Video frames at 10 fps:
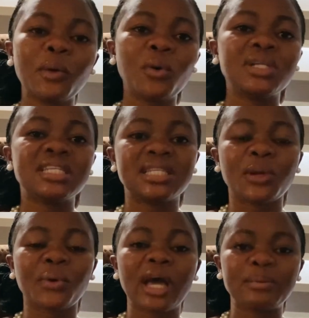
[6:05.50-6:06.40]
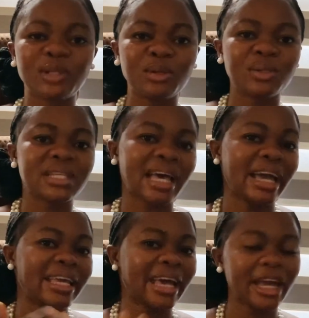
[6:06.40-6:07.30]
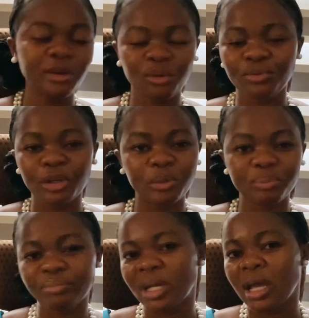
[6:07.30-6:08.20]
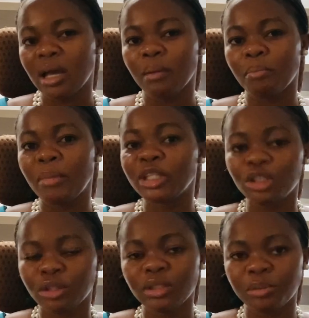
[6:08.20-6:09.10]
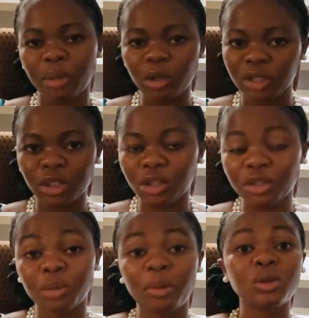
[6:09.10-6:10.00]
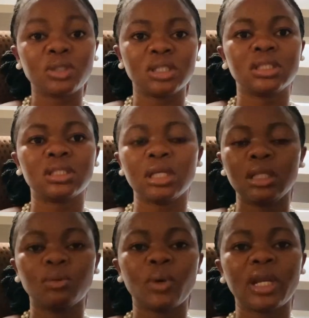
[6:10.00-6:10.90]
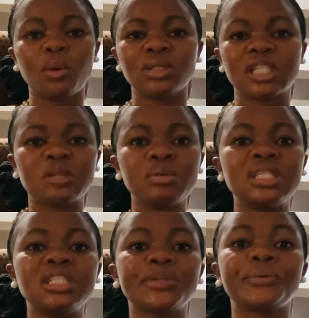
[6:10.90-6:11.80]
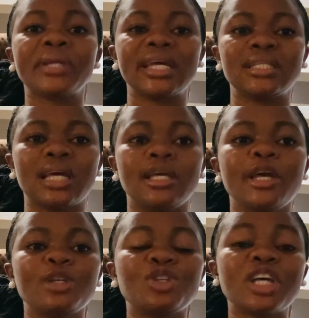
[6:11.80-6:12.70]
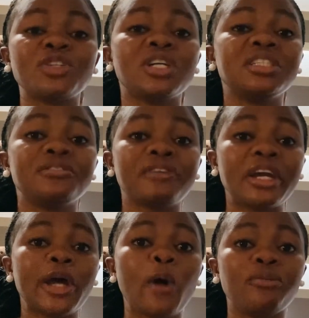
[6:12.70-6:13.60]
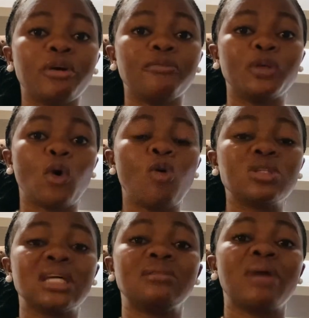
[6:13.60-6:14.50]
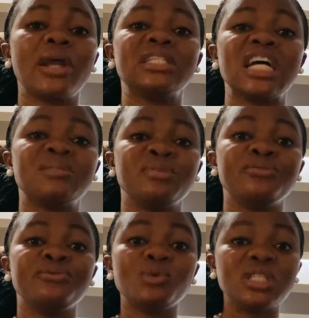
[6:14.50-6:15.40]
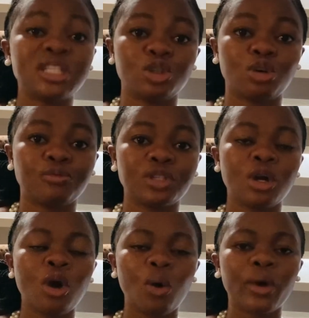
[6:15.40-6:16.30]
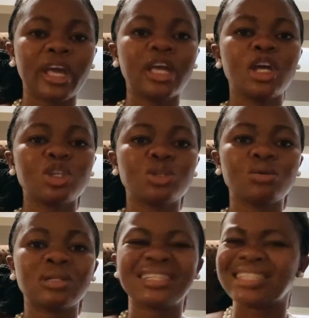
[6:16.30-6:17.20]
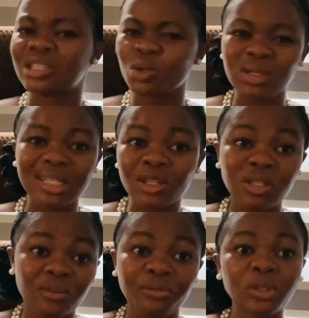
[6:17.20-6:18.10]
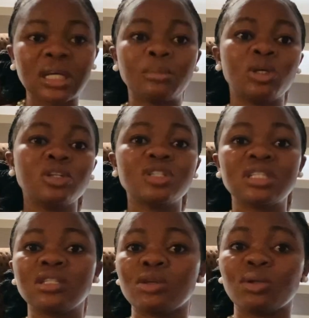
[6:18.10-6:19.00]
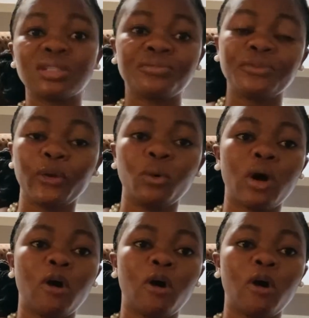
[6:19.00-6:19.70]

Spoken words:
one is decree absolute. I kind of mentioned about it, talked about it in when I was explaining decree nisi. So it's actually the final order of the court that the marriage has been fully dissolved. Okay, so those are just the few terminologies or the few